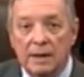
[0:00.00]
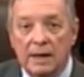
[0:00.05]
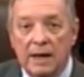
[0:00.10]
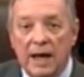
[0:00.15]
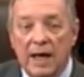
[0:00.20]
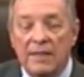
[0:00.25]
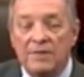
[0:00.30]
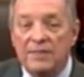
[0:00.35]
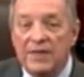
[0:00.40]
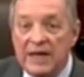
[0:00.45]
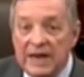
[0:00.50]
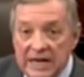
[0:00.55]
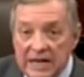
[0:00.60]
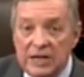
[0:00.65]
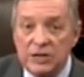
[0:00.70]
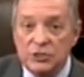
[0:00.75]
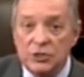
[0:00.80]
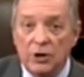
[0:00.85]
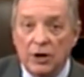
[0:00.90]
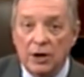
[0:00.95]
And then
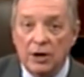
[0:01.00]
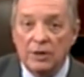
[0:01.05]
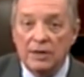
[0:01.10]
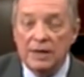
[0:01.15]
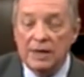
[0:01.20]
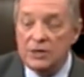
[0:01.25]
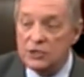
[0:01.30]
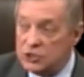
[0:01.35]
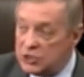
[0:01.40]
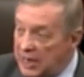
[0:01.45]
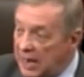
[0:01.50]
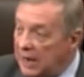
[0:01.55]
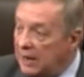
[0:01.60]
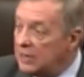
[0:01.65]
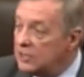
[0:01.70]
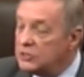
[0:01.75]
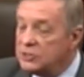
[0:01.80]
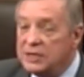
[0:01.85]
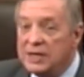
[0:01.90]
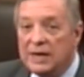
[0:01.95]
he turned and
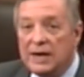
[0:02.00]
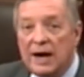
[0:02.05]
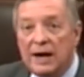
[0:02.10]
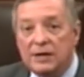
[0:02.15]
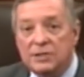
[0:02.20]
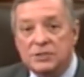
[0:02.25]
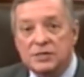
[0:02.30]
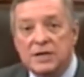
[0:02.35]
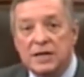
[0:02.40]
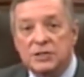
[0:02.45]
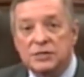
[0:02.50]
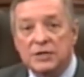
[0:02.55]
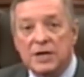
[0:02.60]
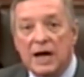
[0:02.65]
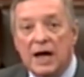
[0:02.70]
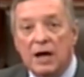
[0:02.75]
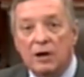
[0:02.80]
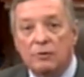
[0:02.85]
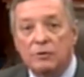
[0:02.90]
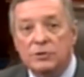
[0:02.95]
challenged the United States
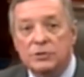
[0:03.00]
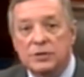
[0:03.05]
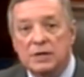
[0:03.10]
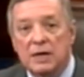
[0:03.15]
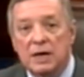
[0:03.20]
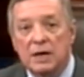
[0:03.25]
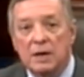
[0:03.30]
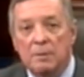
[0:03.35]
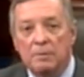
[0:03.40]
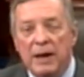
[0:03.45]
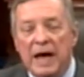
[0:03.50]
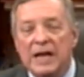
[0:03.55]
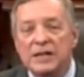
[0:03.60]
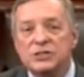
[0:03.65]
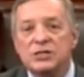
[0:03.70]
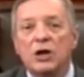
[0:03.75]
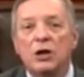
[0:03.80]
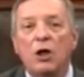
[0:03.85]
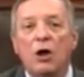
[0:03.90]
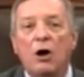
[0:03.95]
Congress,
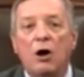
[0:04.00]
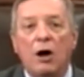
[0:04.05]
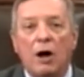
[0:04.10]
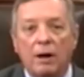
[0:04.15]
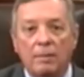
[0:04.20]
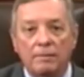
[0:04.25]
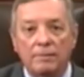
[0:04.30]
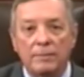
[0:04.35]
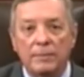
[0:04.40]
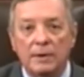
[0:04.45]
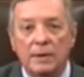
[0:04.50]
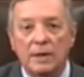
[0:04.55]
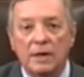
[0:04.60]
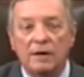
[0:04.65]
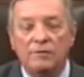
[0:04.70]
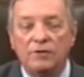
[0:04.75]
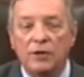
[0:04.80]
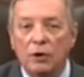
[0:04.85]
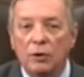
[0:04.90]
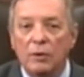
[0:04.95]
pass a law.
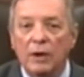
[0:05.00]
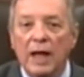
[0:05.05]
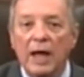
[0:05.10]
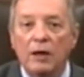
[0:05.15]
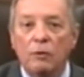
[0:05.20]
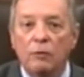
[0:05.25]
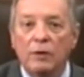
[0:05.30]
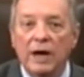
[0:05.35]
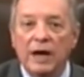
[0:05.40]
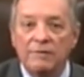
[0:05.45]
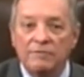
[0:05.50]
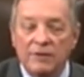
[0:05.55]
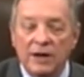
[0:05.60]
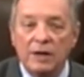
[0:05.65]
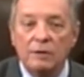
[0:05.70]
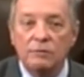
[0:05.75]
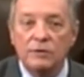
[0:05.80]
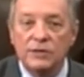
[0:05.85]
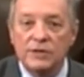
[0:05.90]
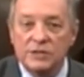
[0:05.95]
If you don't like what I've
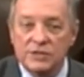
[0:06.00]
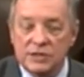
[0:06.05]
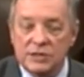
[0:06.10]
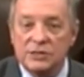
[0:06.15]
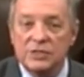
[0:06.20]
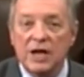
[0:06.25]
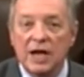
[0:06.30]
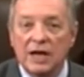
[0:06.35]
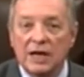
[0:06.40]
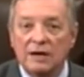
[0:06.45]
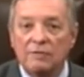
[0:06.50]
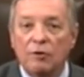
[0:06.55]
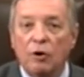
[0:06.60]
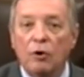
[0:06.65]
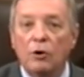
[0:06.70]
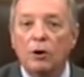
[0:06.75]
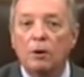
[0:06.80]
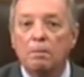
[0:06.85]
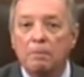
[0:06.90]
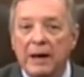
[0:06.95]
done with this executive
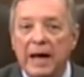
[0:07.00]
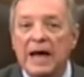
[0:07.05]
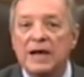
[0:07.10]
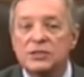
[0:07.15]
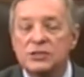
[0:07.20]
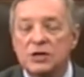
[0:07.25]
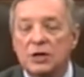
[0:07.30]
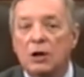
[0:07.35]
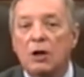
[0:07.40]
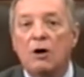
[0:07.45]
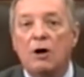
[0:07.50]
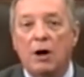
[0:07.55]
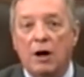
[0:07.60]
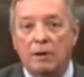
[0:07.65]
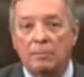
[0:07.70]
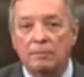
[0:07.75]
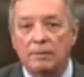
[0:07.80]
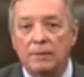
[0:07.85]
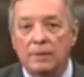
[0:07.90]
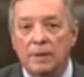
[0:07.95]
order, pass a law.